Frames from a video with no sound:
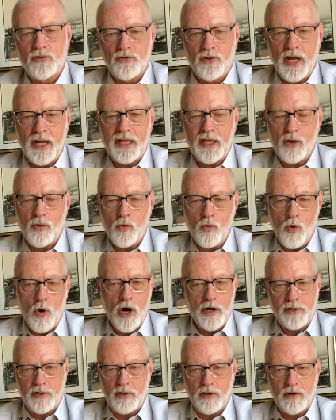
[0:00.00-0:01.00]
running
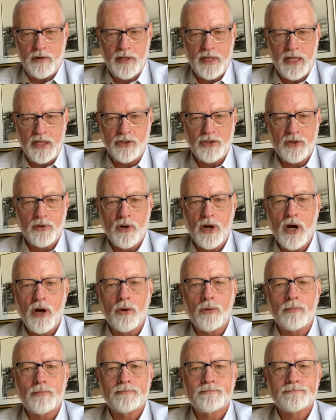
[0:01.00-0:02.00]
water in your
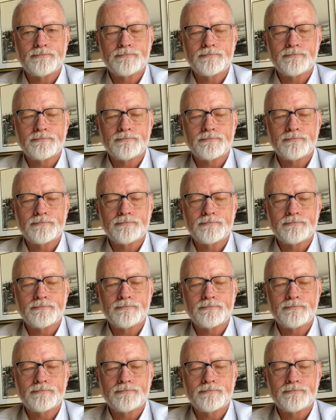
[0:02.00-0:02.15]
home.